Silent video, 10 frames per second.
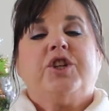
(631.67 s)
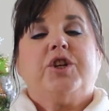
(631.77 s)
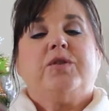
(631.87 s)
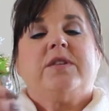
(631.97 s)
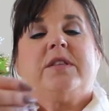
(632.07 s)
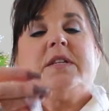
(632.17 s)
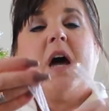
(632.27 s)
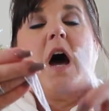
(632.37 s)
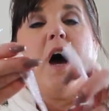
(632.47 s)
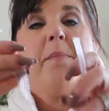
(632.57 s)
use the
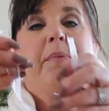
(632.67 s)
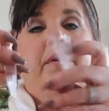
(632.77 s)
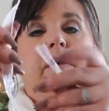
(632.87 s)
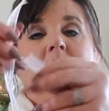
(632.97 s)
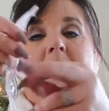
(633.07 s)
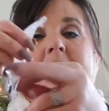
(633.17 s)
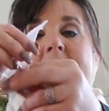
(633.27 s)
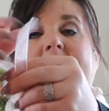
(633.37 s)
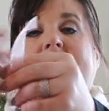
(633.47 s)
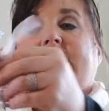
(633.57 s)
top
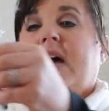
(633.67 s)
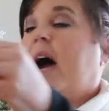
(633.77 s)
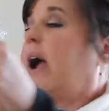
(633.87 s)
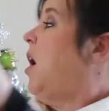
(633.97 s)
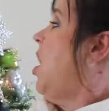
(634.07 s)
to tie